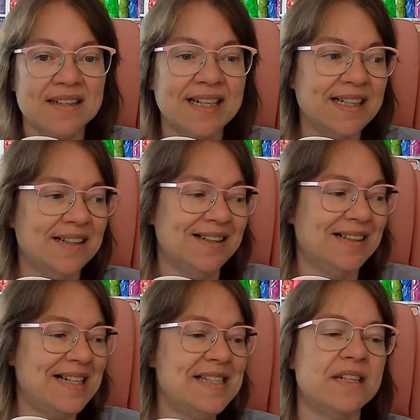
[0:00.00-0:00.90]
Like,
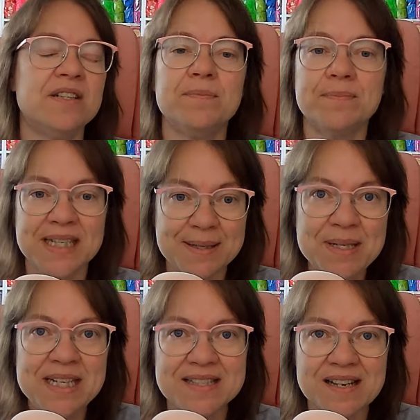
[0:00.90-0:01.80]
and I said, give
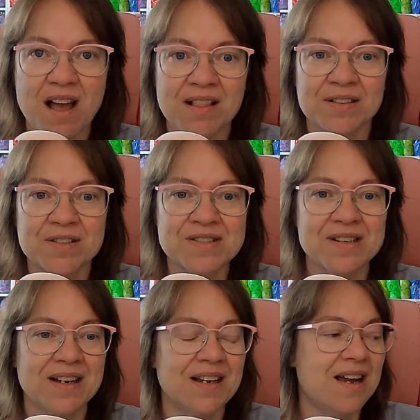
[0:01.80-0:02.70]
me his colors.
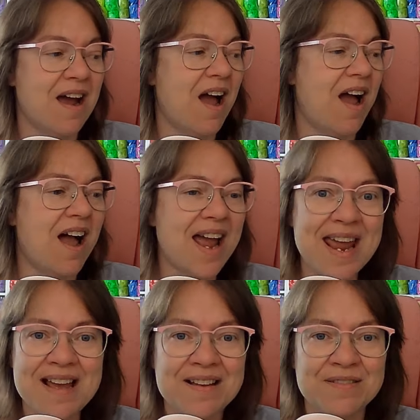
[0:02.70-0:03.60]

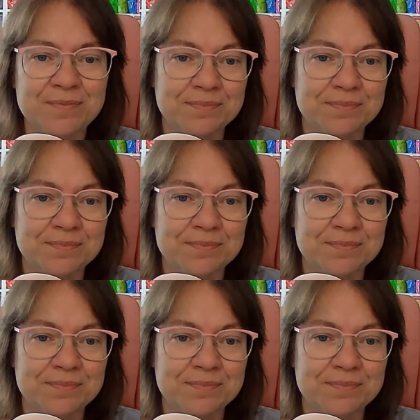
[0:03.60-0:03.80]
Tell